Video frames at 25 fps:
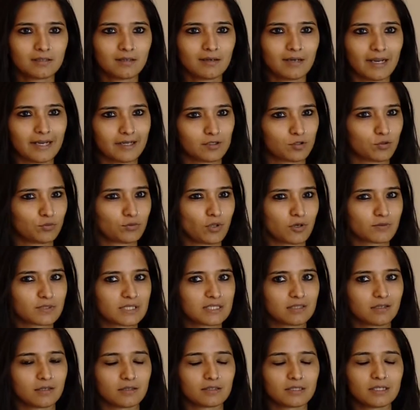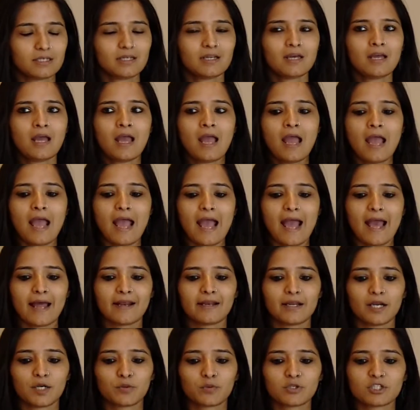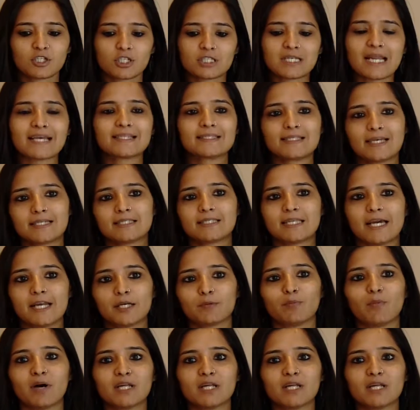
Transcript: late 2013. And it was just like 6-8